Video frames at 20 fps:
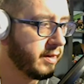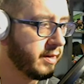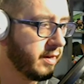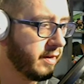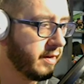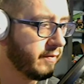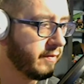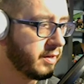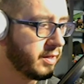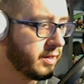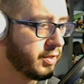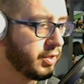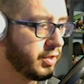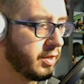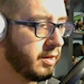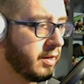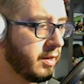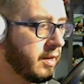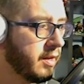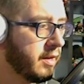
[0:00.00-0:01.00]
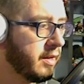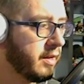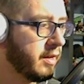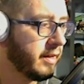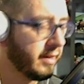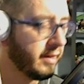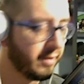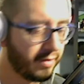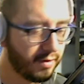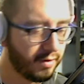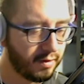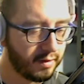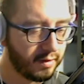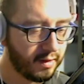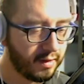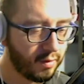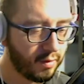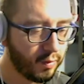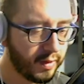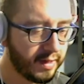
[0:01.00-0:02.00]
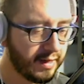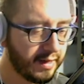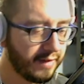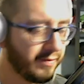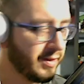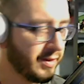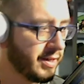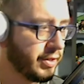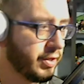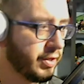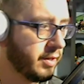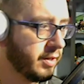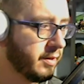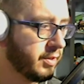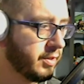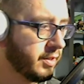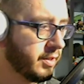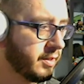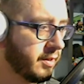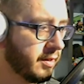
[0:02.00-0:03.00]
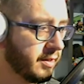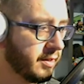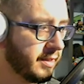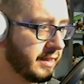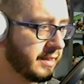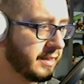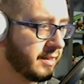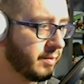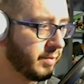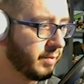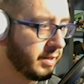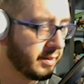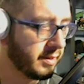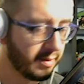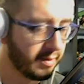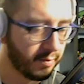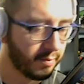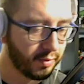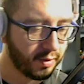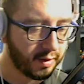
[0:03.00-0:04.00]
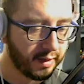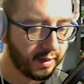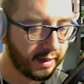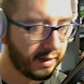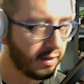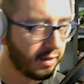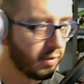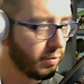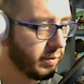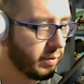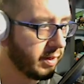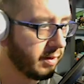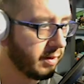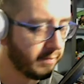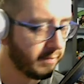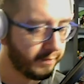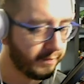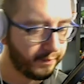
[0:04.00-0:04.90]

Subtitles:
definition. And currently the win definition is just going to say something simple like you win.